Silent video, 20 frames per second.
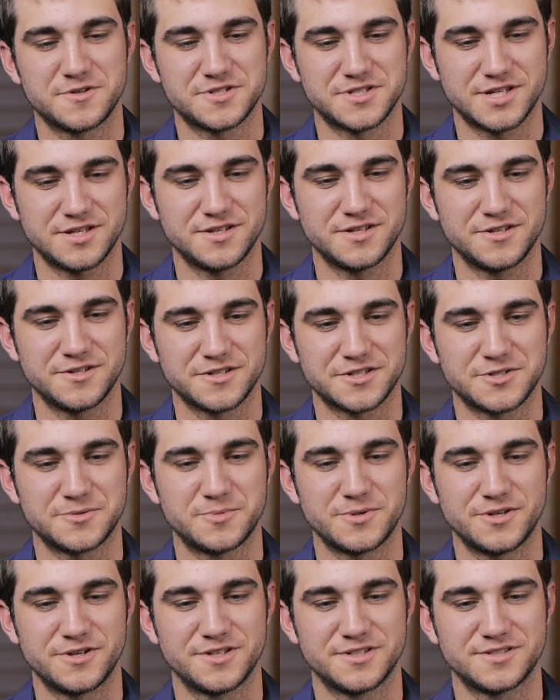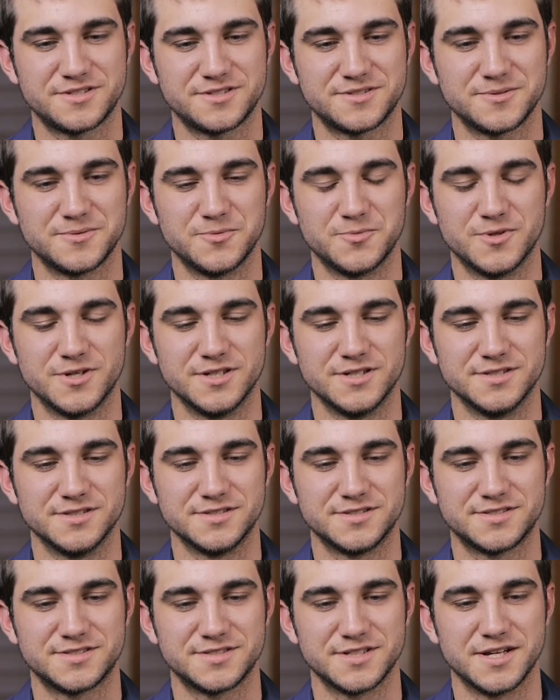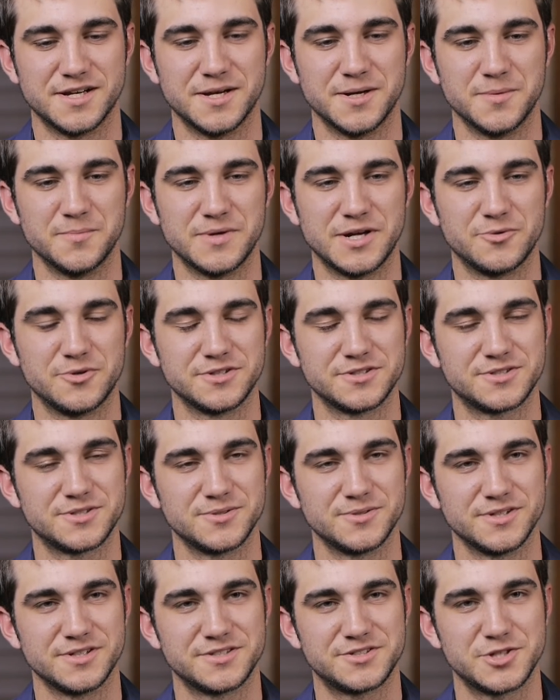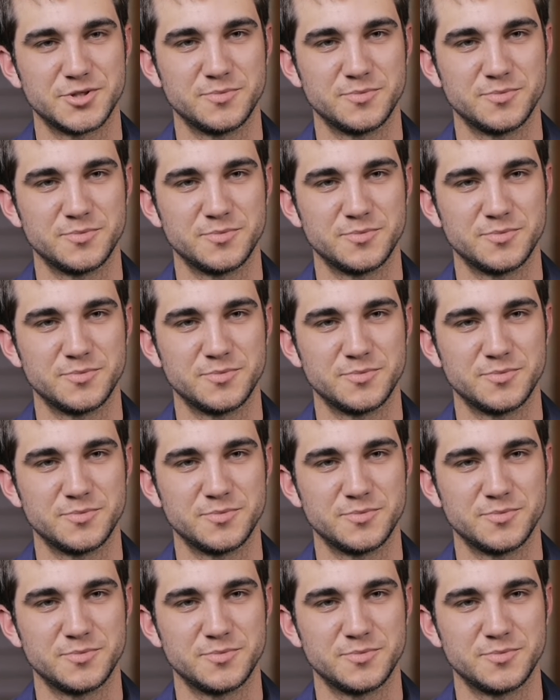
First Hillel experience was I went to a